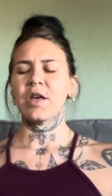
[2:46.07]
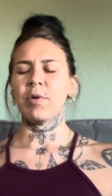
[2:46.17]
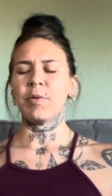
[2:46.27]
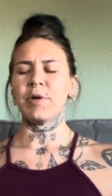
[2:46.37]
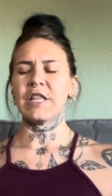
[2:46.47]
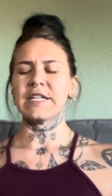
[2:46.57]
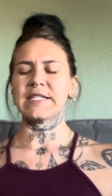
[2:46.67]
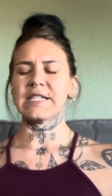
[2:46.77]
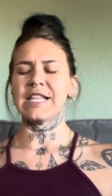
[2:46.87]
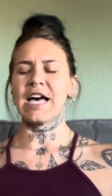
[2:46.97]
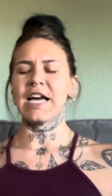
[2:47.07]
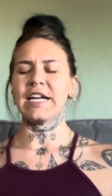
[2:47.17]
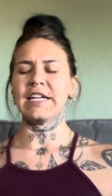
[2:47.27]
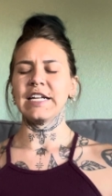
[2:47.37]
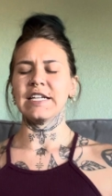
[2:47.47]
Maybe this
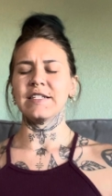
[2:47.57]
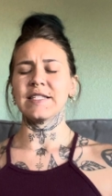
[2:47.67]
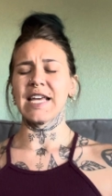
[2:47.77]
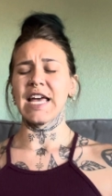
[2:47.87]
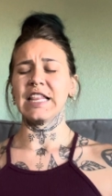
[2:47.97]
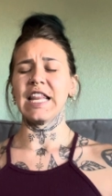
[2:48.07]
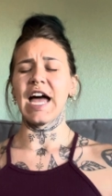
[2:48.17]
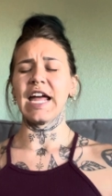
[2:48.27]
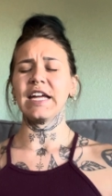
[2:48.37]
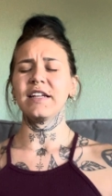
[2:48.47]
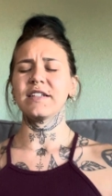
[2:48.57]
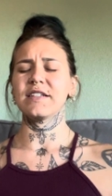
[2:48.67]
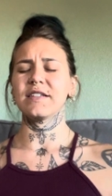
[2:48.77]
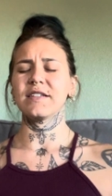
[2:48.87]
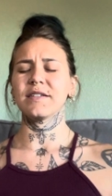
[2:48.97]
line is a light,
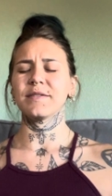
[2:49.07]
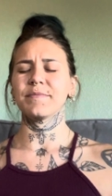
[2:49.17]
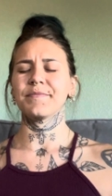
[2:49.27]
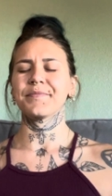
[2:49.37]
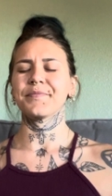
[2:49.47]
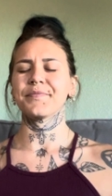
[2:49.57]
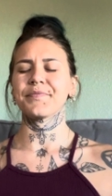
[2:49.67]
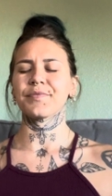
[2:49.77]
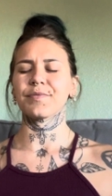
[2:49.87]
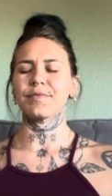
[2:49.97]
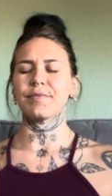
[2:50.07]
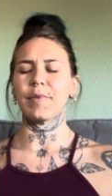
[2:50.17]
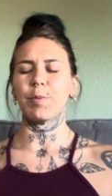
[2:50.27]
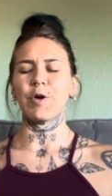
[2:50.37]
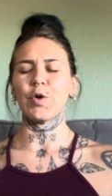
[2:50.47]

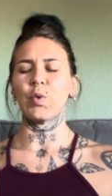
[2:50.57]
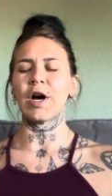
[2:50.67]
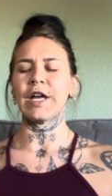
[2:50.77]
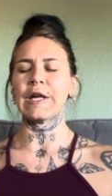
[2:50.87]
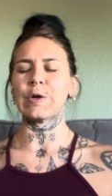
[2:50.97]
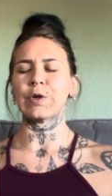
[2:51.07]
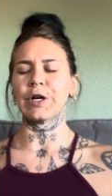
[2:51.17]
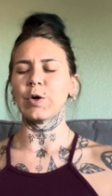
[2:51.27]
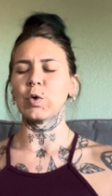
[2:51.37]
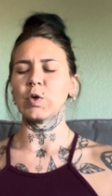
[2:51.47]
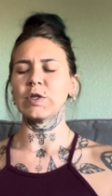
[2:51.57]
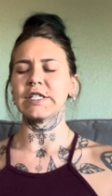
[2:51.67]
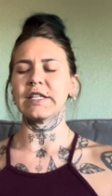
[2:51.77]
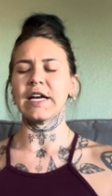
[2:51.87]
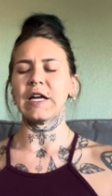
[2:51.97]
maybe a white or a
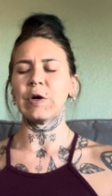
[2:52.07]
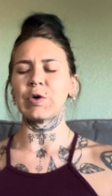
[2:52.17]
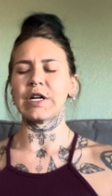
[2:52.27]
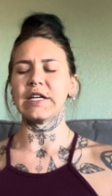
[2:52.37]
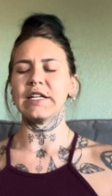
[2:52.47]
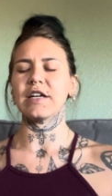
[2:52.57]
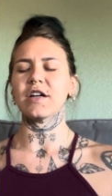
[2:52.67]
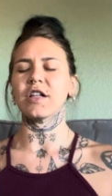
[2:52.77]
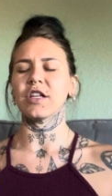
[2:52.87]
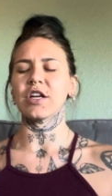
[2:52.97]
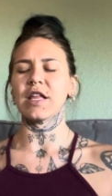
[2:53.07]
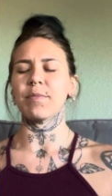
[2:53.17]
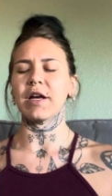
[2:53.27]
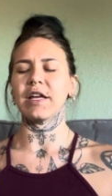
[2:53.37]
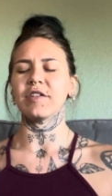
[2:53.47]
golden light or any color that
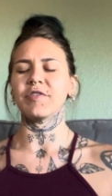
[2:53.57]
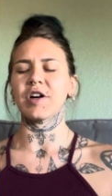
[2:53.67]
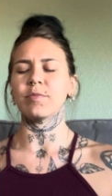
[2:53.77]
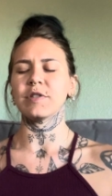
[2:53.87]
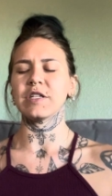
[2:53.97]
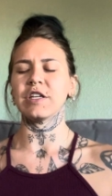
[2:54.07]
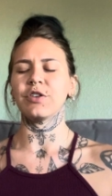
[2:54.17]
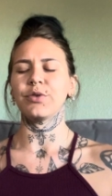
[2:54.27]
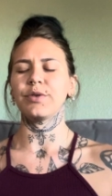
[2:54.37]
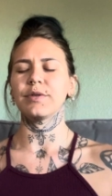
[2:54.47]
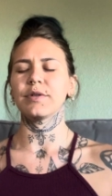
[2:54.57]
might have come to you.